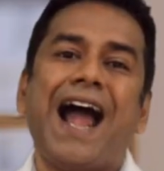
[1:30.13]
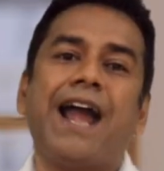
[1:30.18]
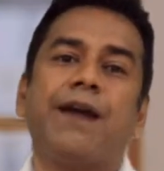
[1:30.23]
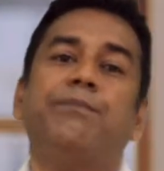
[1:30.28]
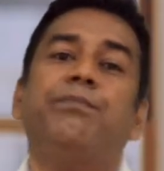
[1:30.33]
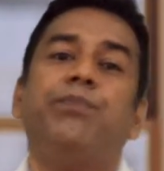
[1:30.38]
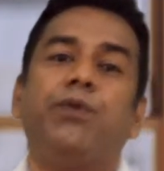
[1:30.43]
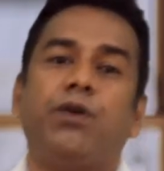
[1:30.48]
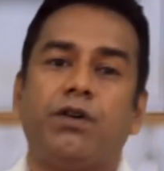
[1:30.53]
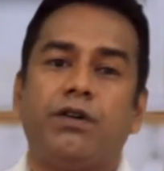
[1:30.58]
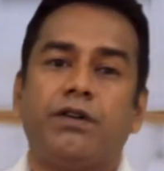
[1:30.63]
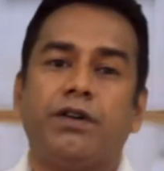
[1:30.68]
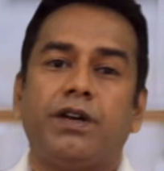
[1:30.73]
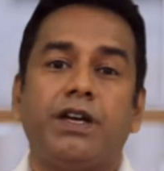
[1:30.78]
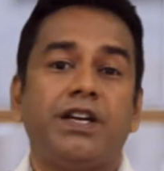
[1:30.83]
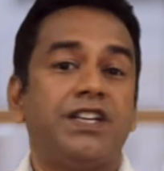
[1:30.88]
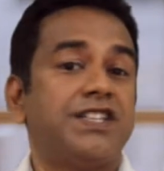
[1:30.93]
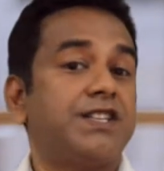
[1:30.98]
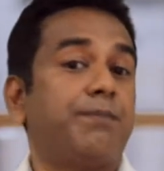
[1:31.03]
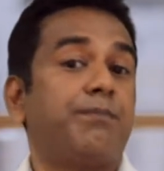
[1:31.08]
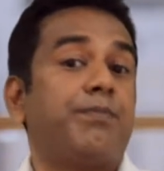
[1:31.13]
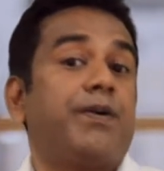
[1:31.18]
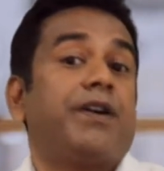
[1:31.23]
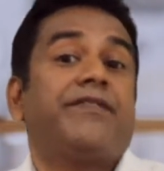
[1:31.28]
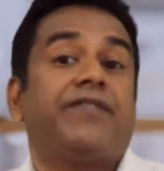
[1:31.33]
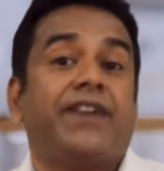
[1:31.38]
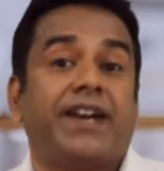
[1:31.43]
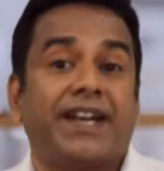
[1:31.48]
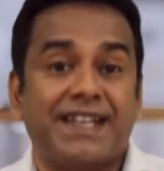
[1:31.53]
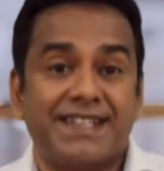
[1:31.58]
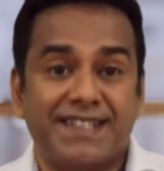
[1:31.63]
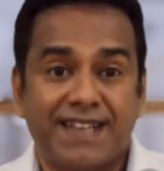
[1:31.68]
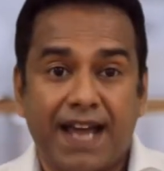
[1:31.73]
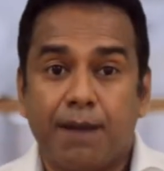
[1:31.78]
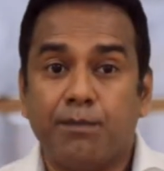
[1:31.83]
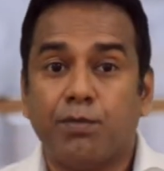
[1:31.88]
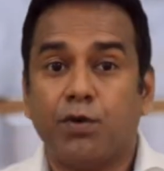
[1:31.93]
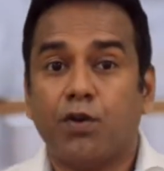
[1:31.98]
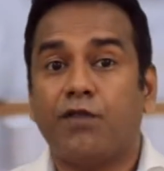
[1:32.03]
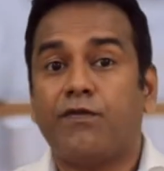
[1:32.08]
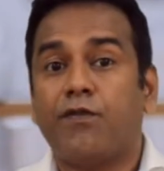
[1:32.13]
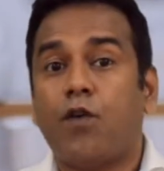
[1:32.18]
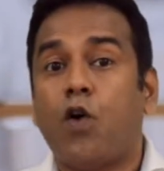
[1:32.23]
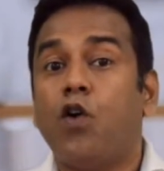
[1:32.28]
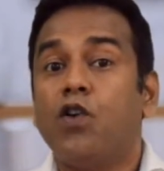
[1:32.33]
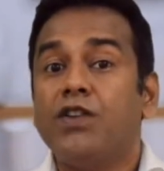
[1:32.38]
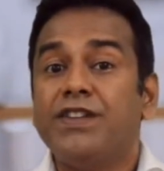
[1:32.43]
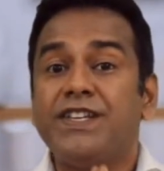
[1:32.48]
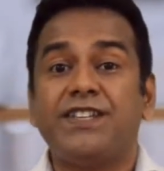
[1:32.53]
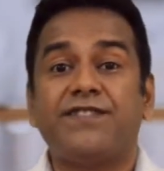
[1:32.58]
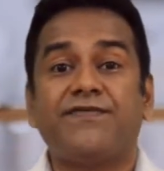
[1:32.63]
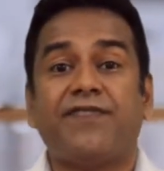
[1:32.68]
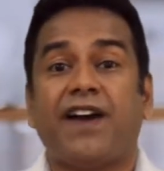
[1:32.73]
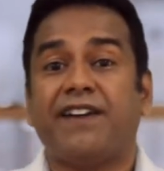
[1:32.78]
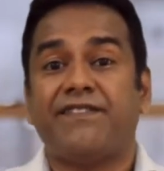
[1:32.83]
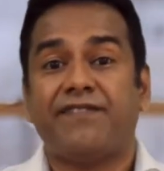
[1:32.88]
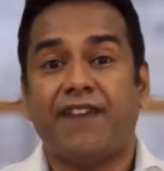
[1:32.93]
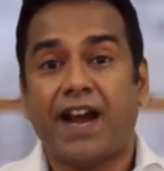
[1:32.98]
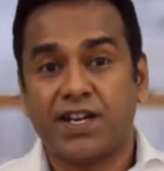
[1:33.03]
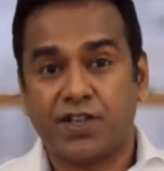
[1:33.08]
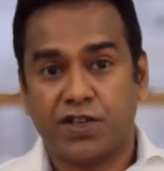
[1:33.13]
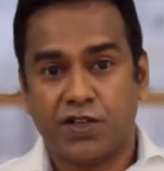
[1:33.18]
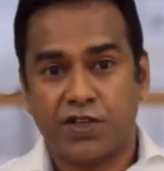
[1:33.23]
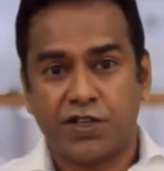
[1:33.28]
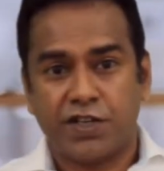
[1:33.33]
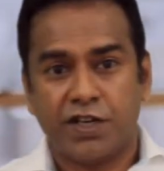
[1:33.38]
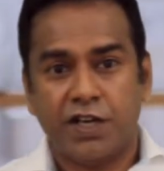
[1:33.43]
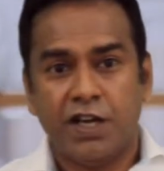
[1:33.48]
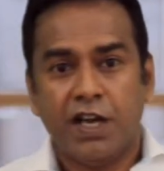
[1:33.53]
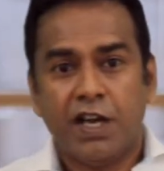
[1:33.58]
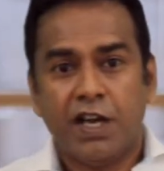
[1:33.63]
iPod is a perfect example of all these five factors